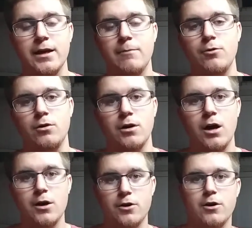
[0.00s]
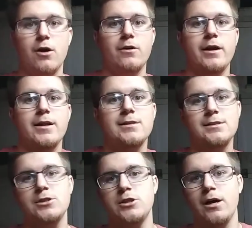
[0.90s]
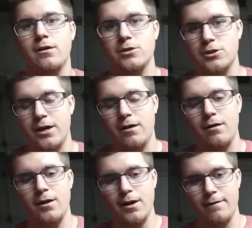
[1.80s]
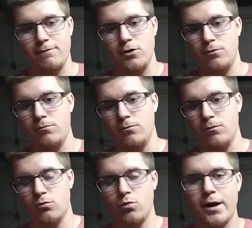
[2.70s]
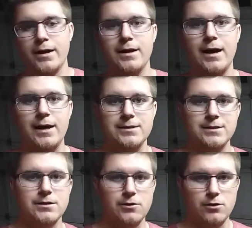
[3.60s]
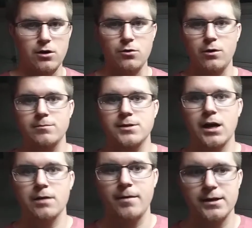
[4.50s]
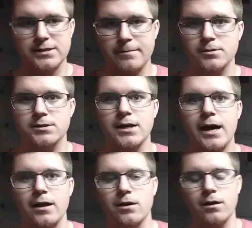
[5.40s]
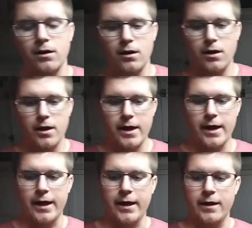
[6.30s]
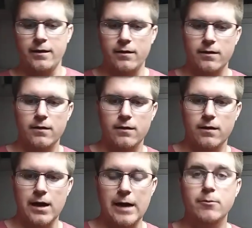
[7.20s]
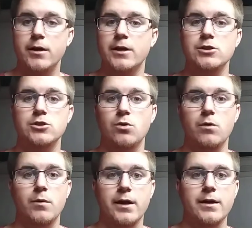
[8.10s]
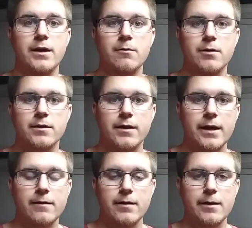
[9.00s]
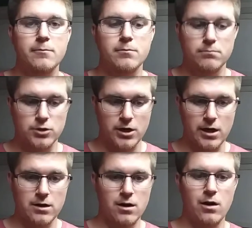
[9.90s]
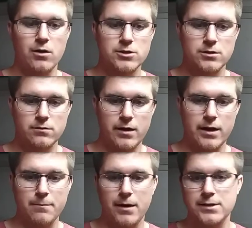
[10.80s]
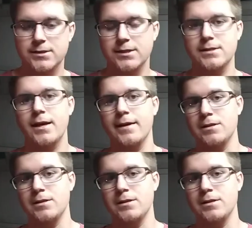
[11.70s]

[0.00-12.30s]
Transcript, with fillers: I'm doing a $100 EDC challenge. Now, if you recognize it, you know who I'm talking about. His name is Tyler, and I really enjoyed what he did with it. He, he took $100 and he bought six things.